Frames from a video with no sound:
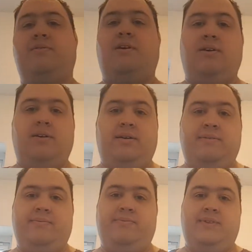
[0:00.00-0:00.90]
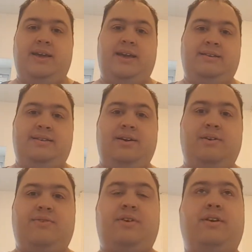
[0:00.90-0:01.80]
wrong, it's
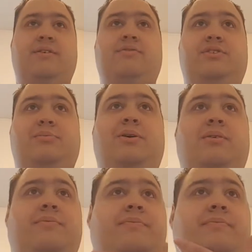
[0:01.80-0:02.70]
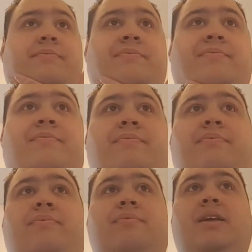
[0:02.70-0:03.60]
not very comfortable.
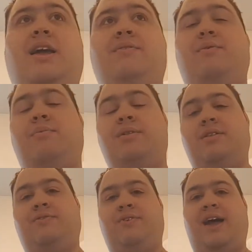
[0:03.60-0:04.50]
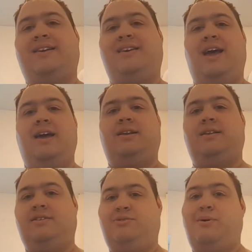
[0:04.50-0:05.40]
Even with the flex head
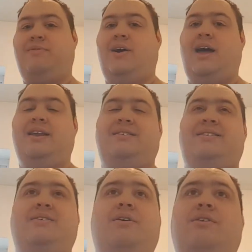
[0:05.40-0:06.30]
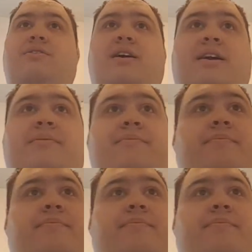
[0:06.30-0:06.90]
and the swivel head, it's still not great.